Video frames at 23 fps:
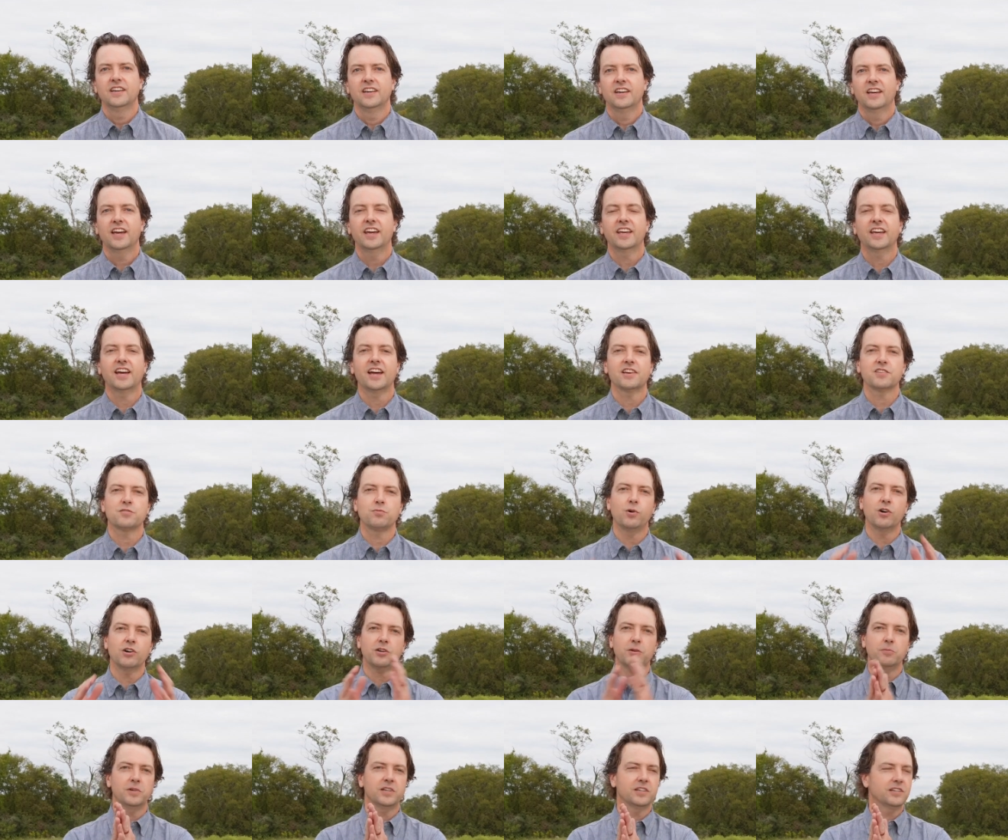Hey guys,
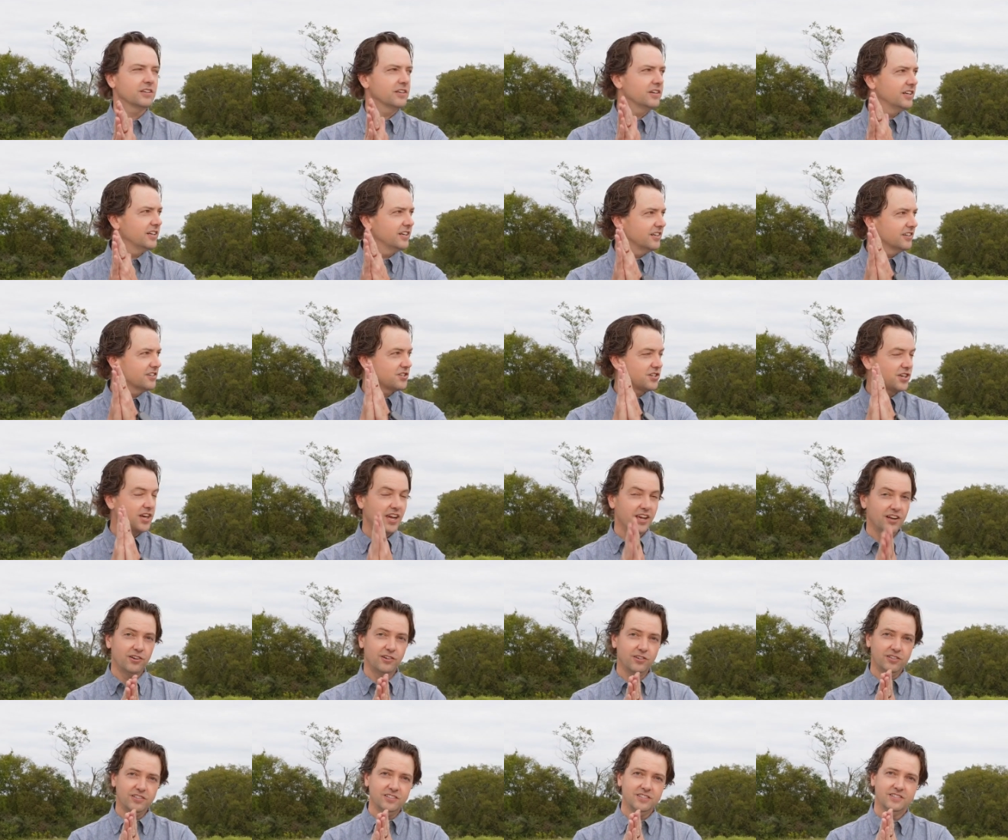welcome into the
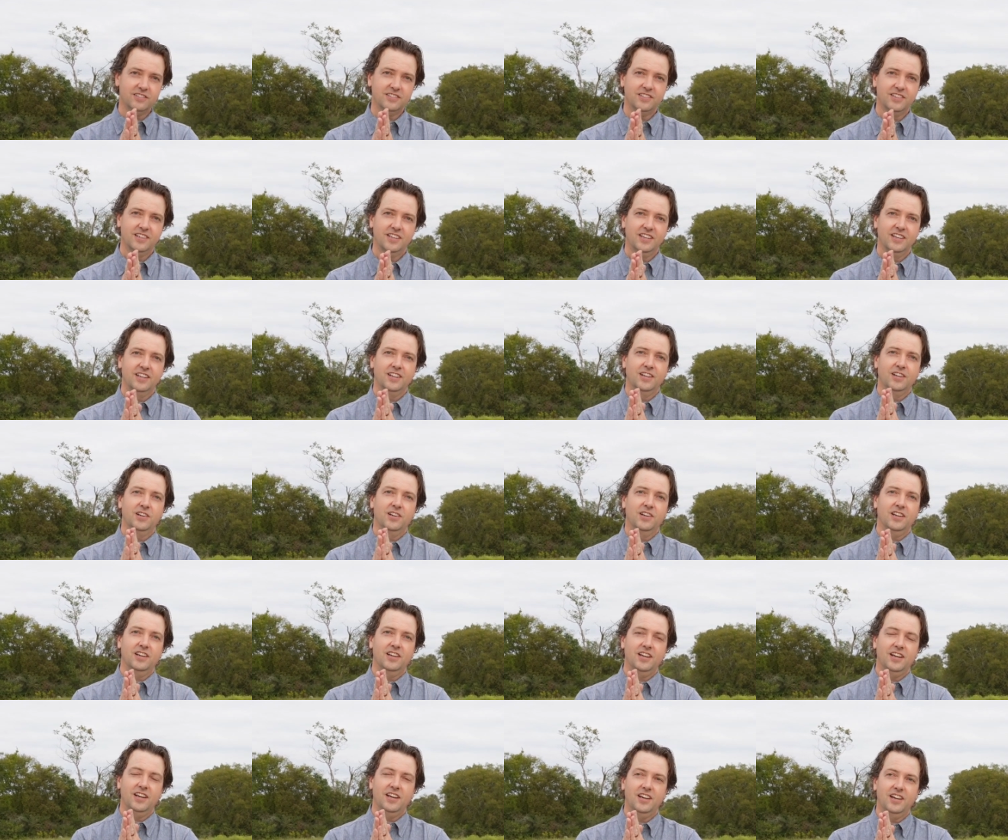channel.
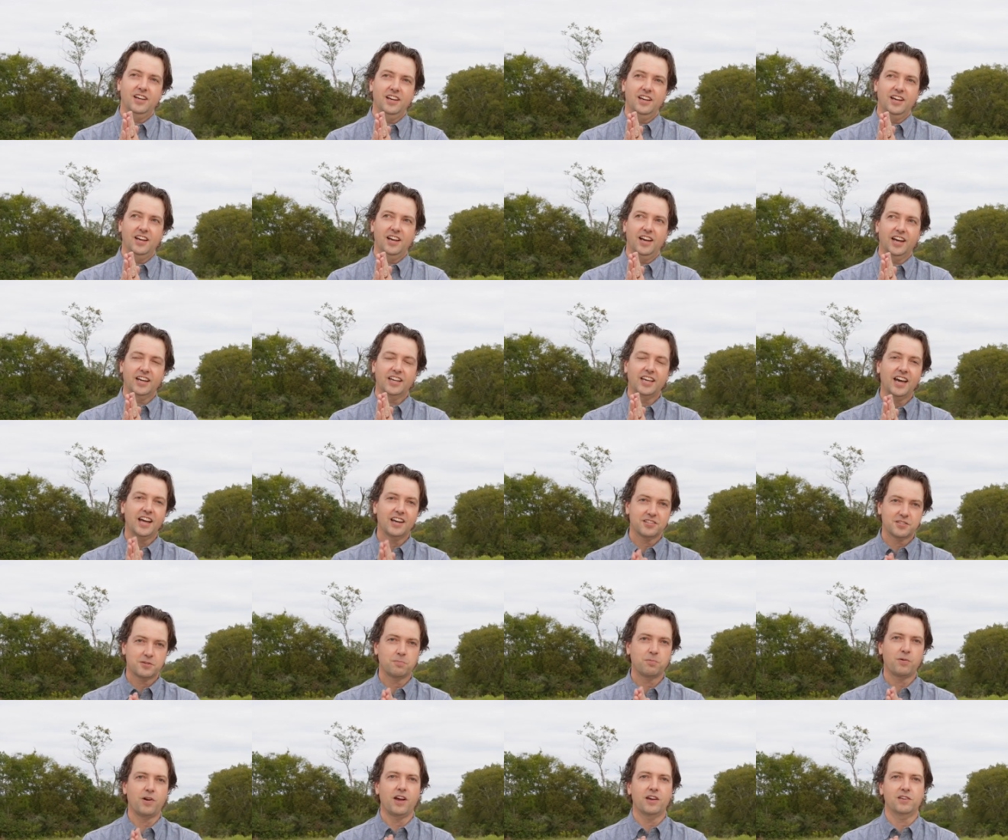I got a
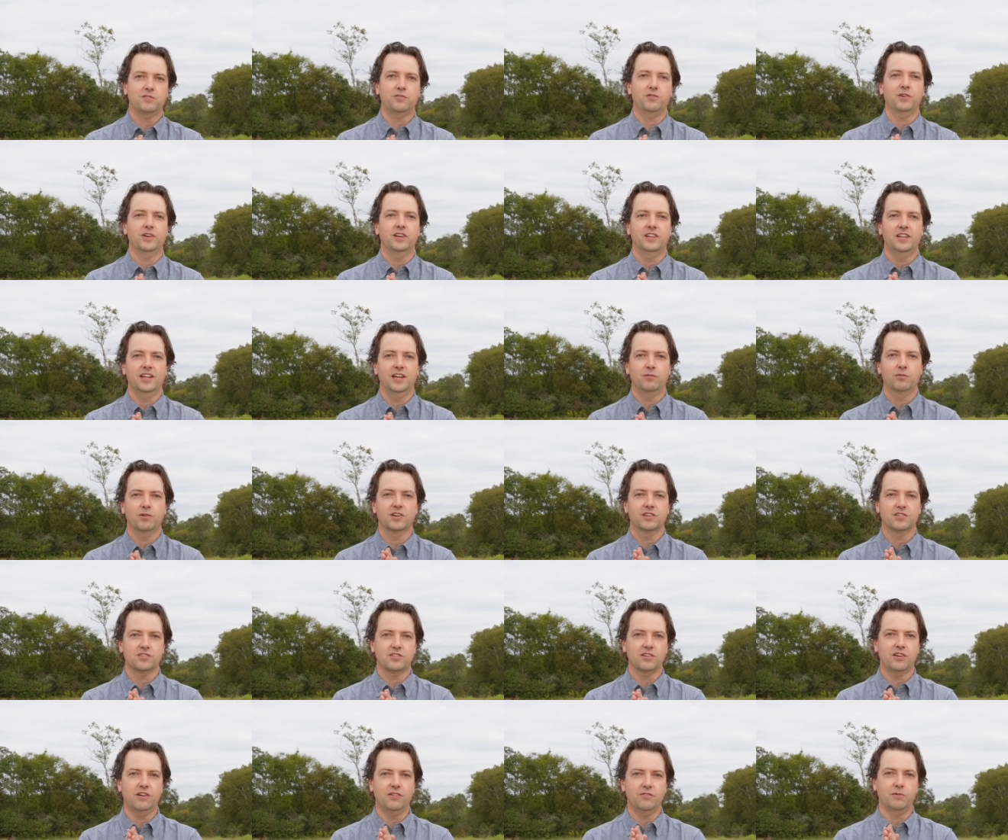surprise for you today. We're gonna
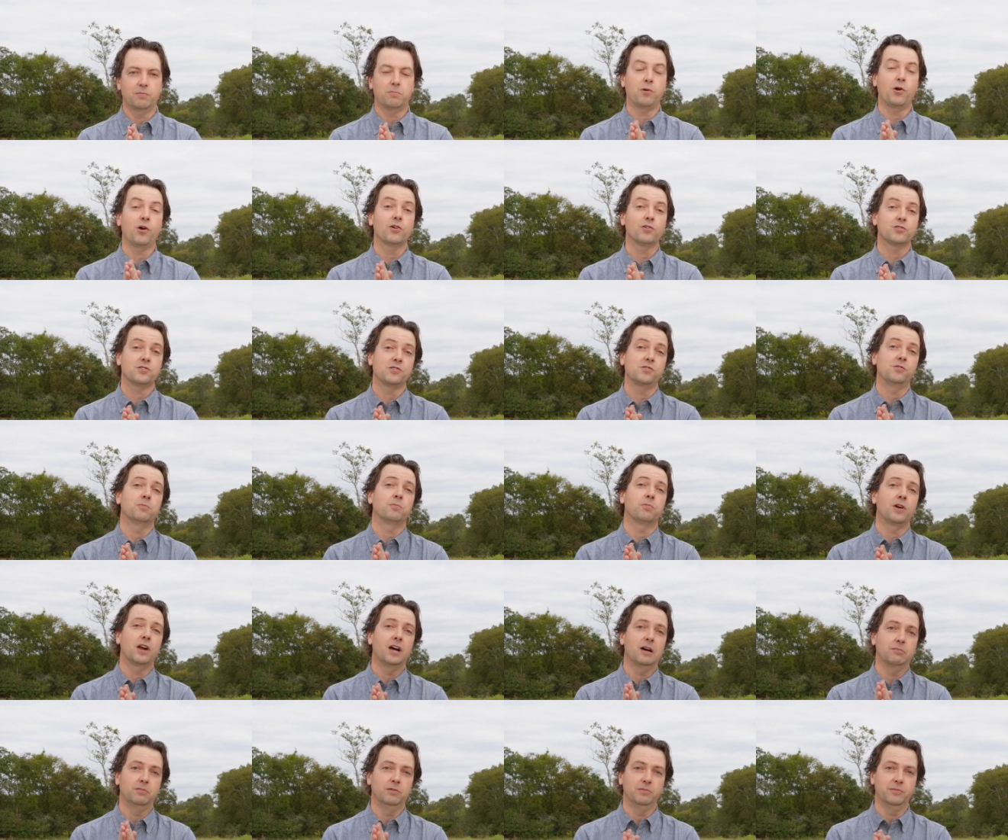solve a personal
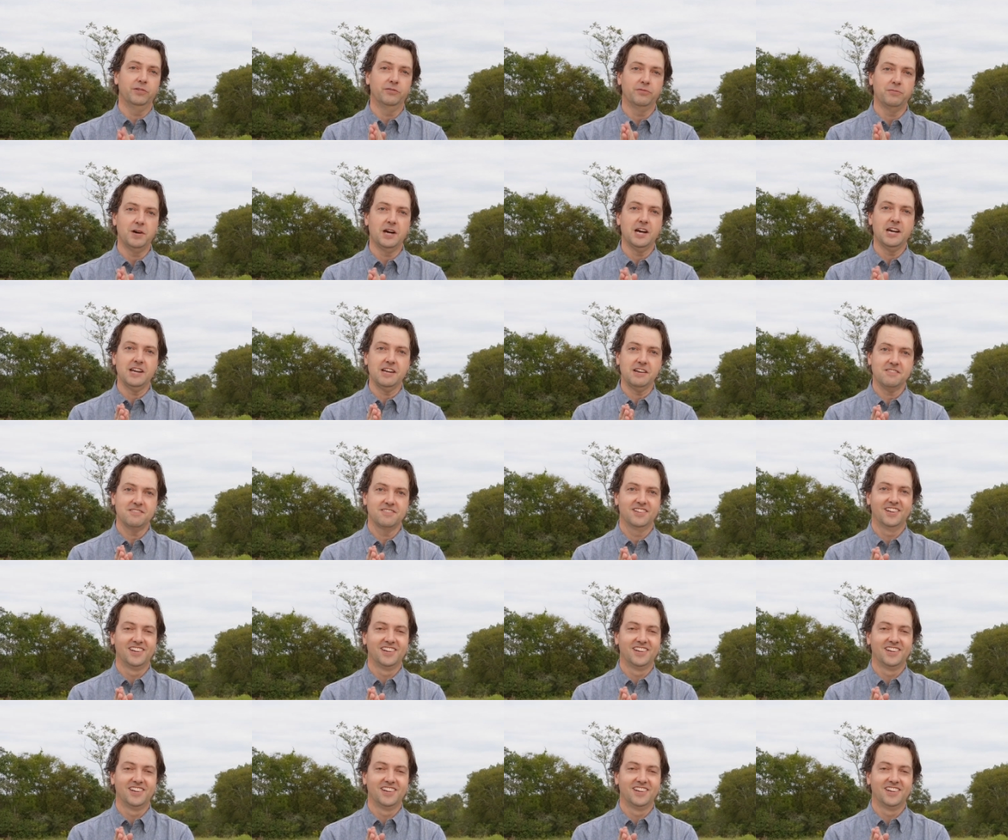problem of mine.